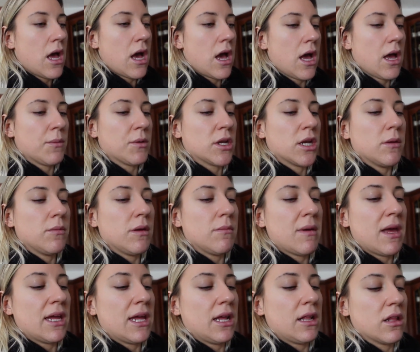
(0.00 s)
I'm going to be
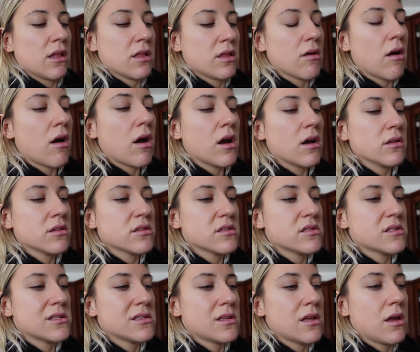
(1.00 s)
making the
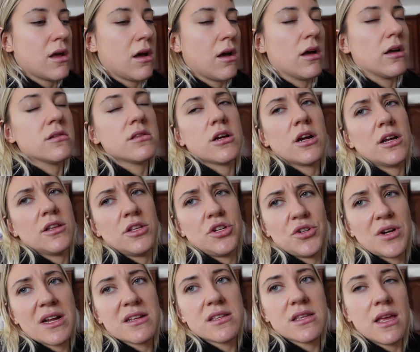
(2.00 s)
sauce, uh, sorry, the
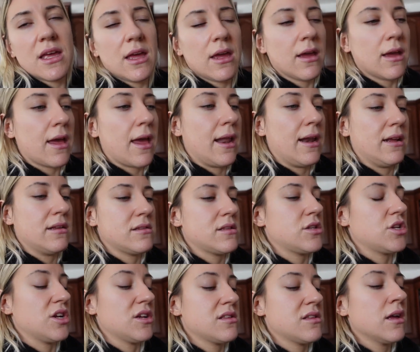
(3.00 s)
dressing. And it's
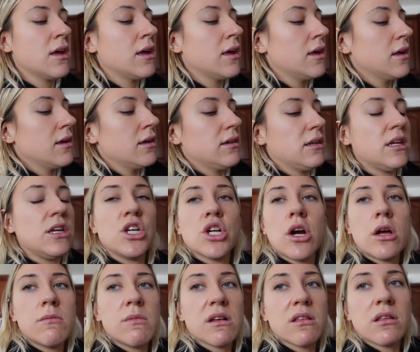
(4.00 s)
just
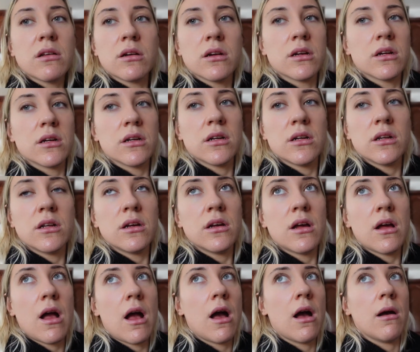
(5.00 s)
Dijon mustard,
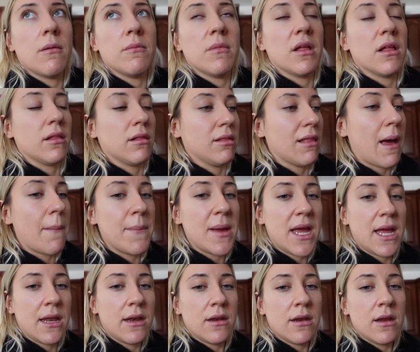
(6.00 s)
um,
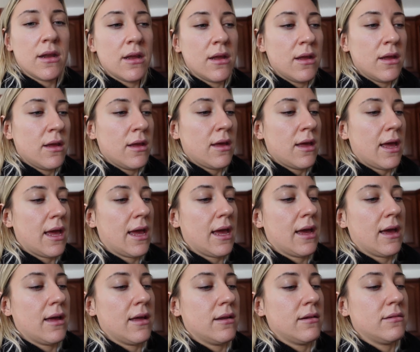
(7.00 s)
lemon,
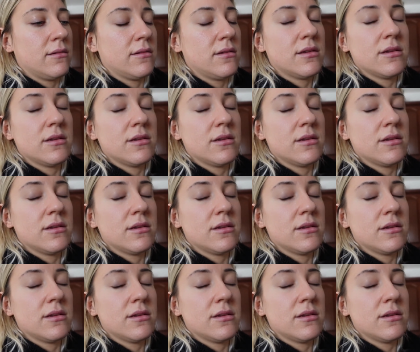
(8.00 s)
and